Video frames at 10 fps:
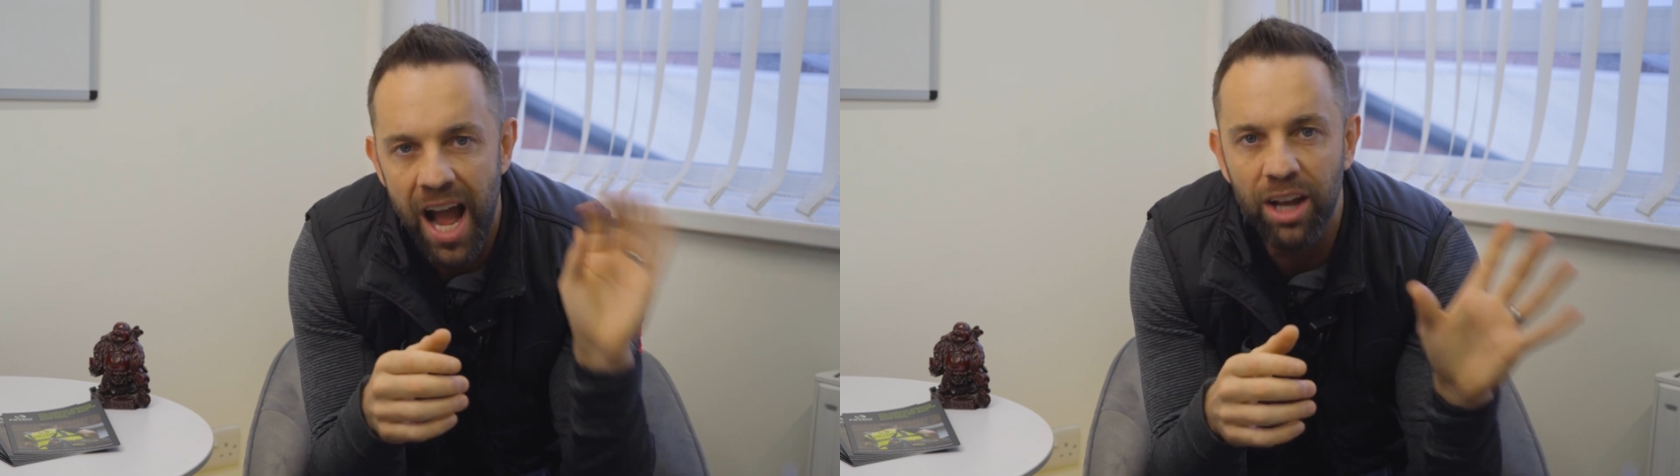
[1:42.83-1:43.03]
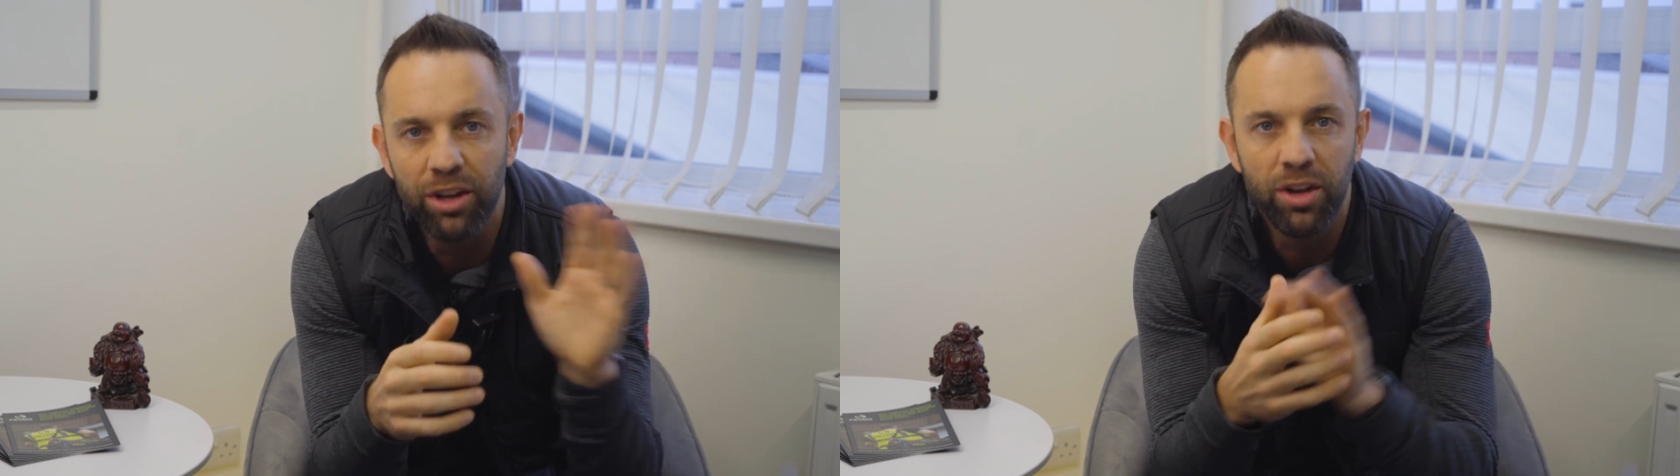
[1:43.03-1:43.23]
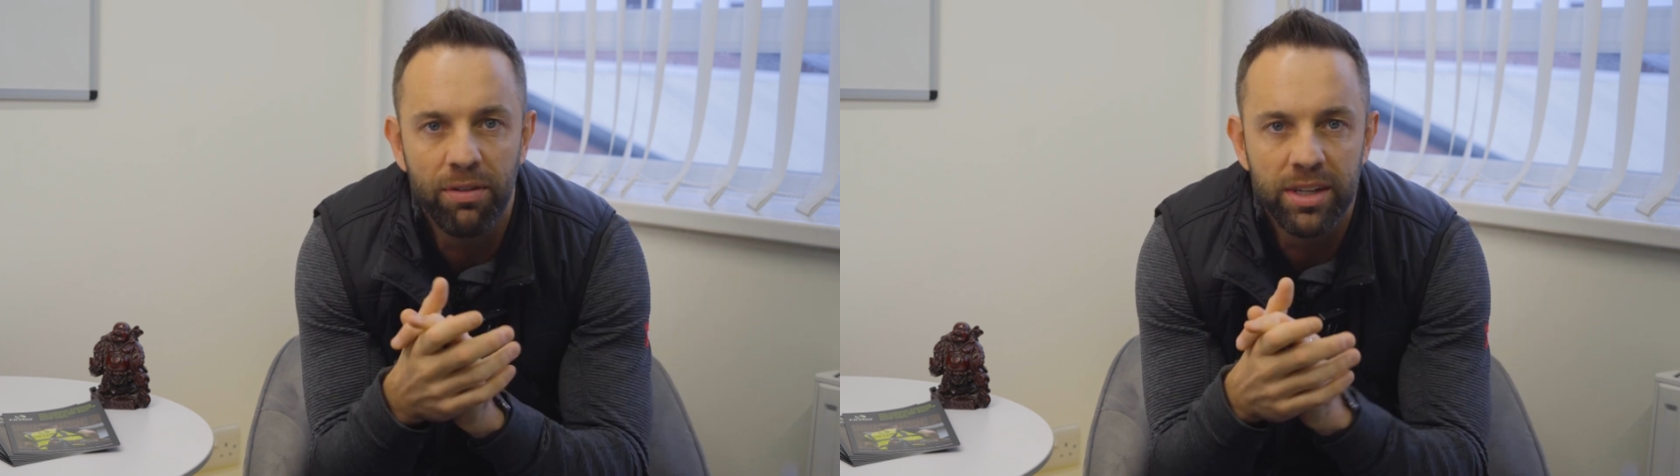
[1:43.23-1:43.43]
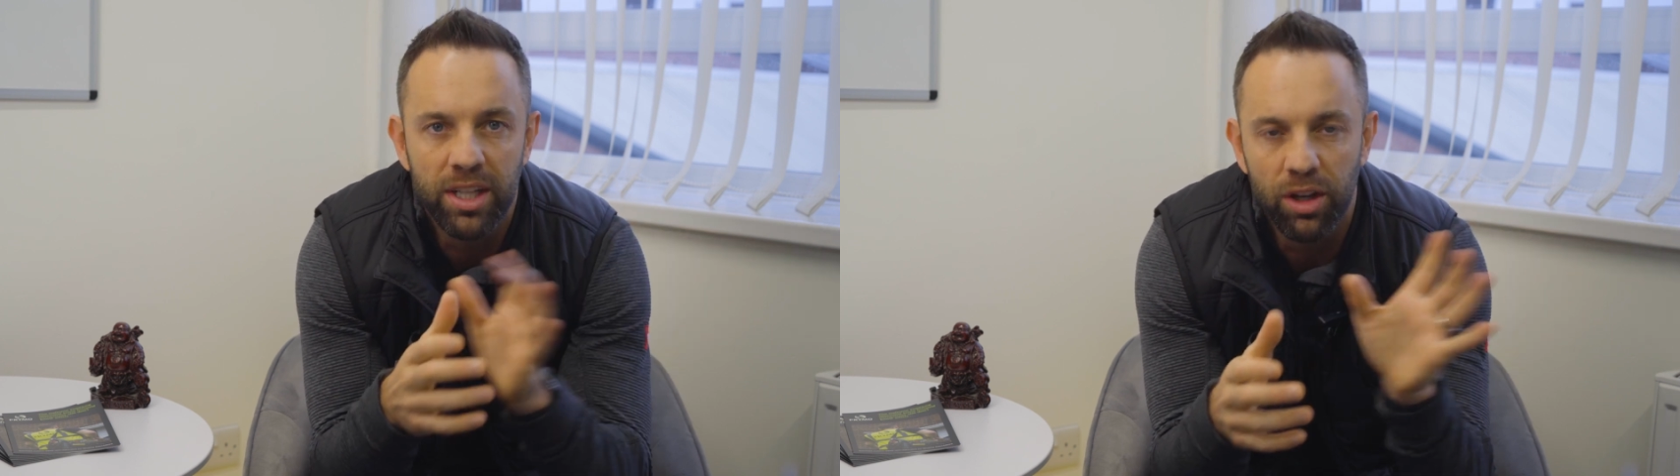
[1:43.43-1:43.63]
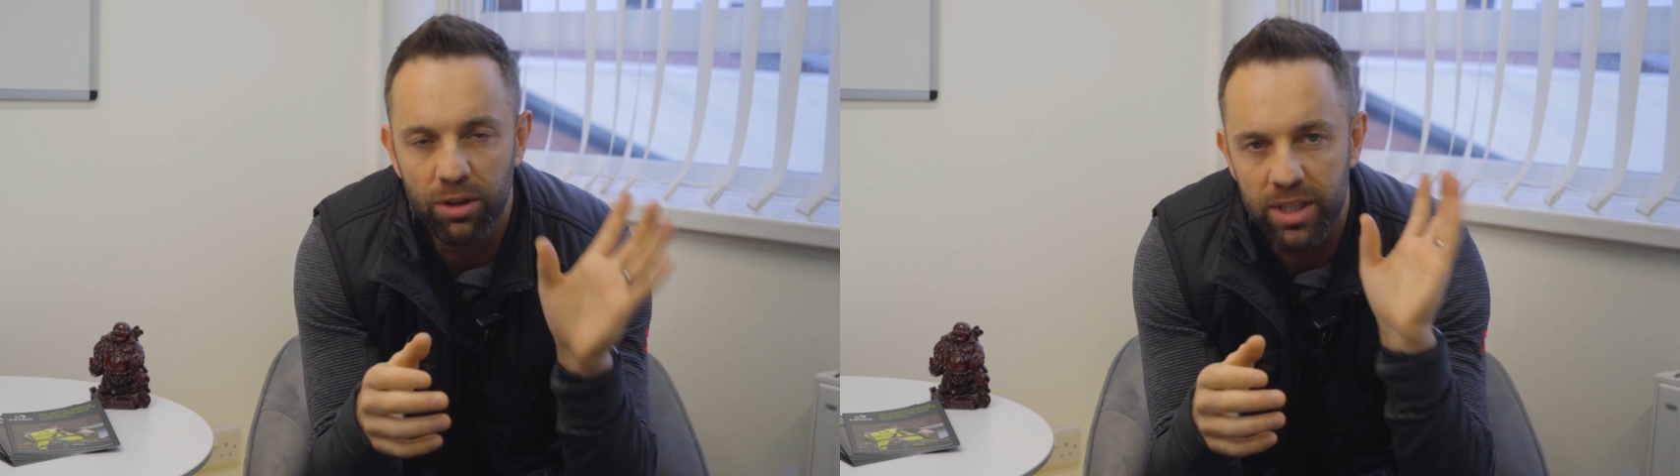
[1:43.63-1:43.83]
Ireland office
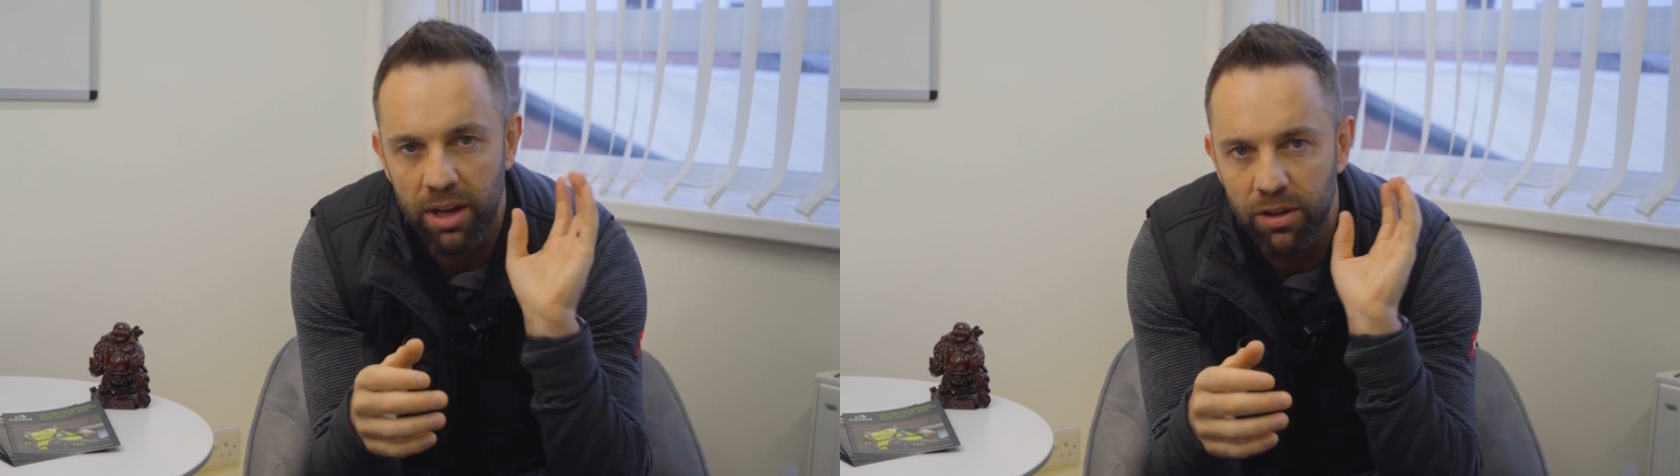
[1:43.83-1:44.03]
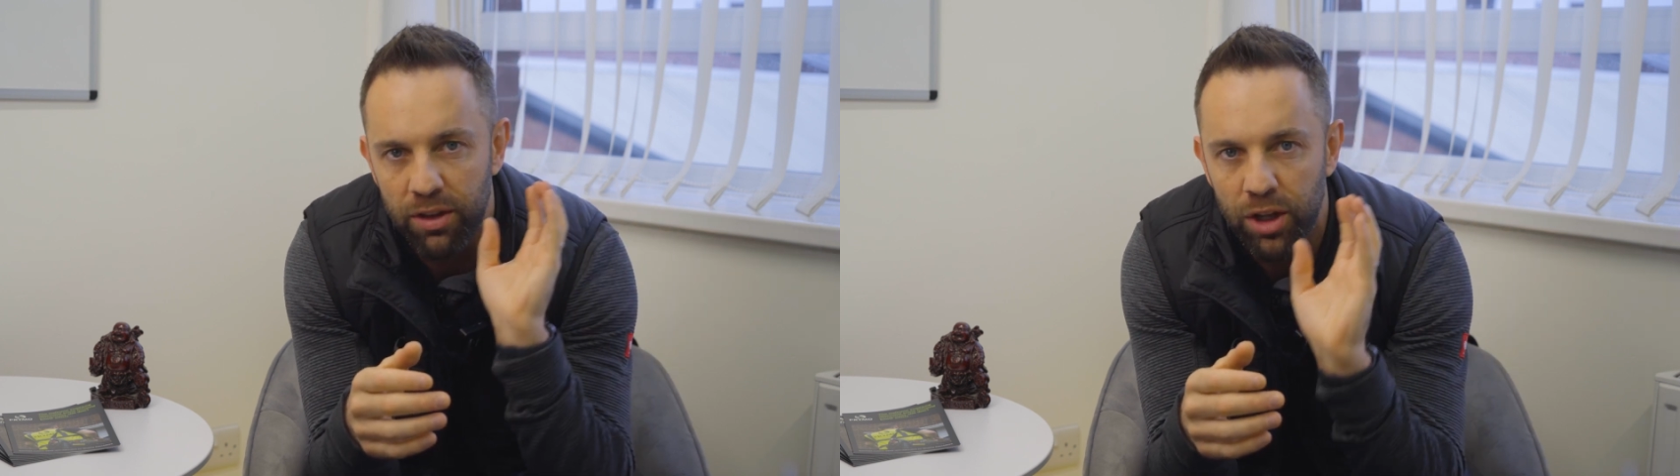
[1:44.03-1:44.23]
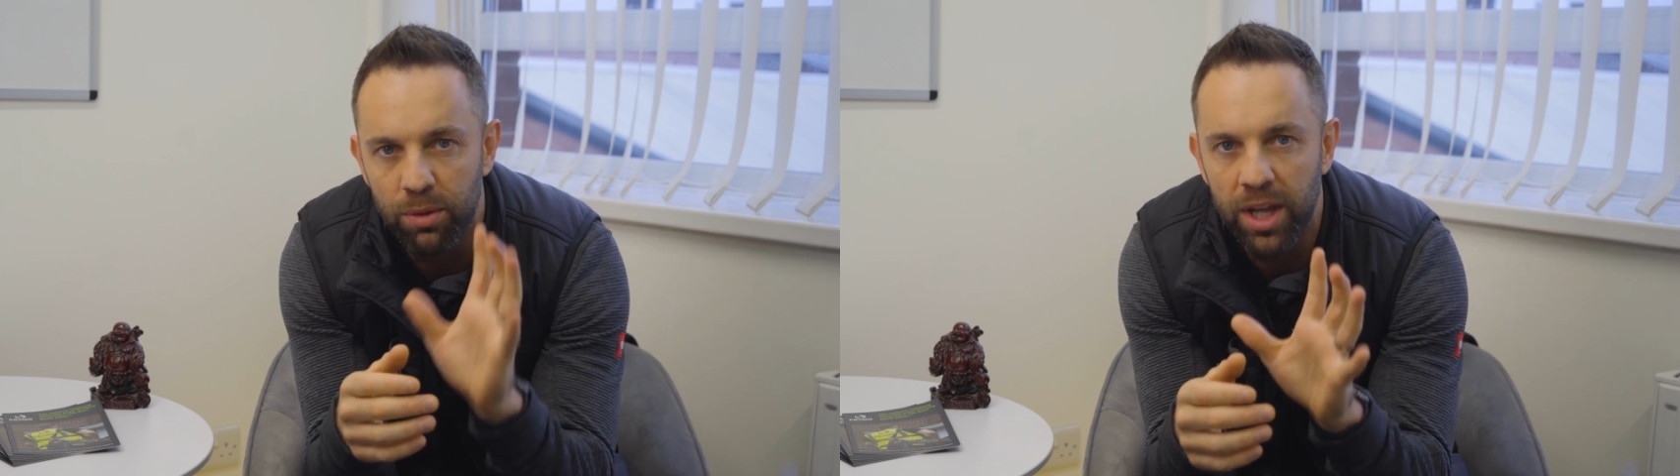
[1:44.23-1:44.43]
that looks after the